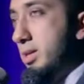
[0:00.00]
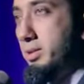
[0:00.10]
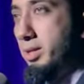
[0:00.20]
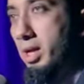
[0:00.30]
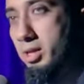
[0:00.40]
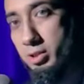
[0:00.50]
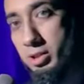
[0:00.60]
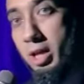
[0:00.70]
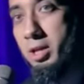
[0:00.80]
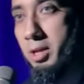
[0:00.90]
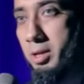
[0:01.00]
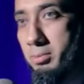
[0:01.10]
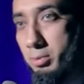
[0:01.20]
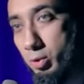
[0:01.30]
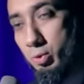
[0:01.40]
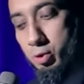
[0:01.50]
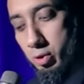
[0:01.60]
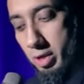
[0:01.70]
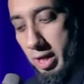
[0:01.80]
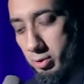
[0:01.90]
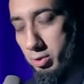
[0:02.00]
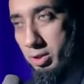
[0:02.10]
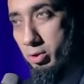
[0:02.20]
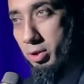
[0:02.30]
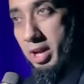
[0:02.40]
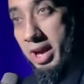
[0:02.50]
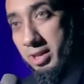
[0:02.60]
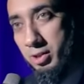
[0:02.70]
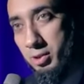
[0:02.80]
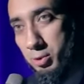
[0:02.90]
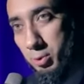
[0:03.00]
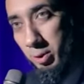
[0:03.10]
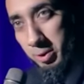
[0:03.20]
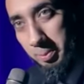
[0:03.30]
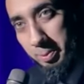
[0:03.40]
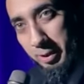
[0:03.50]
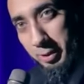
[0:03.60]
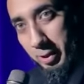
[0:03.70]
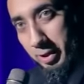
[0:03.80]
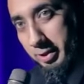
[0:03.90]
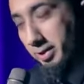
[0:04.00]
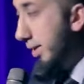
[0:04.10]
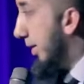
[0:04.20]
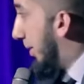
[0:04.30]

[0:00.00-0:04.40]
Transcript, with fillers: Then I say to him, you should actually go to acting school, you're pretty good.